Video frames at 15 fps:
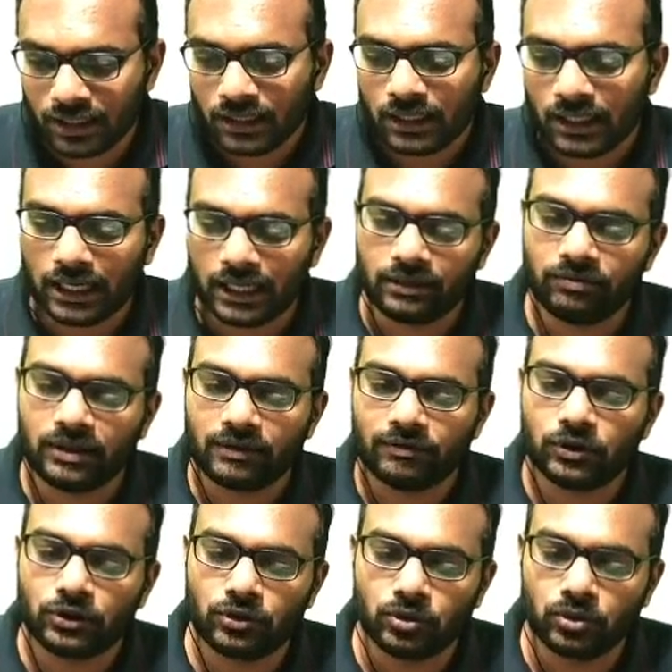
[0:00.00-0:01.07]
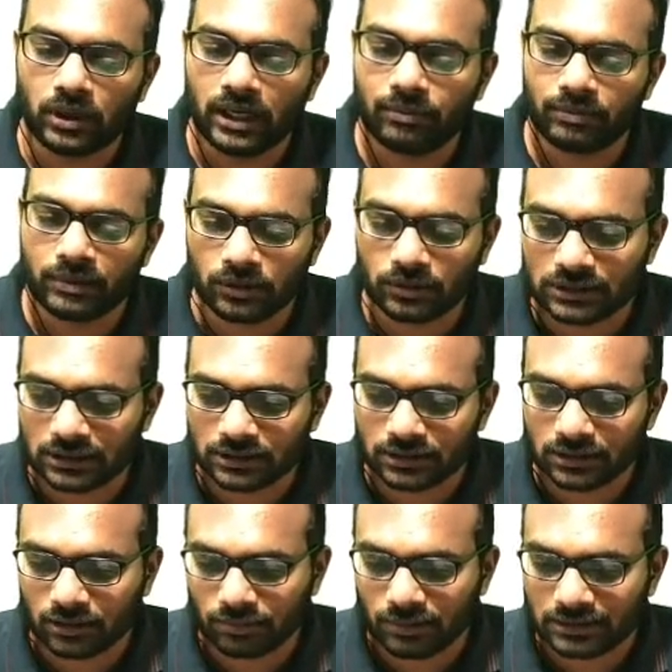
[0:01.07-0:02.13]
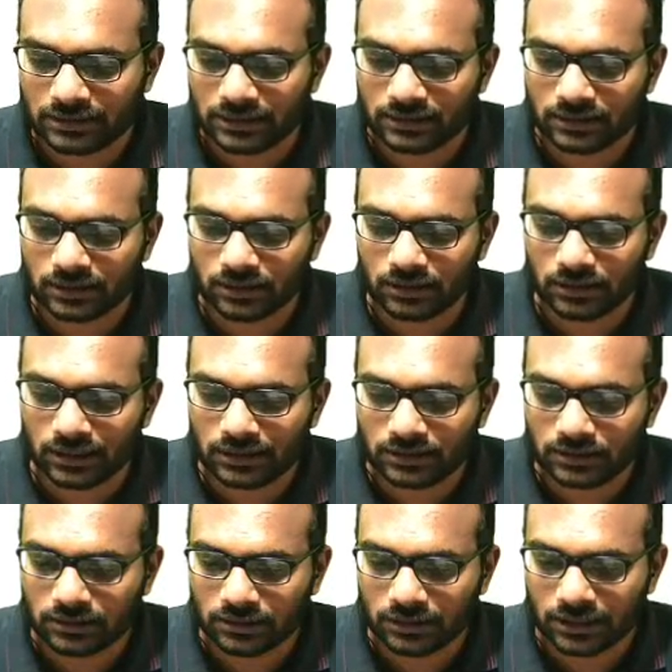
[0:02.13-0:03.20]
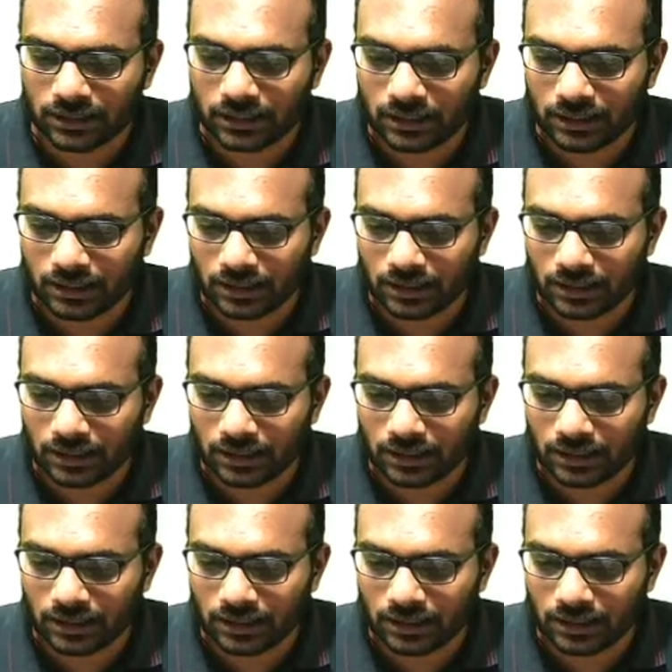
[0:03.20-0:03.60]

and we have got 2 m tau c square by c square. All right, so you can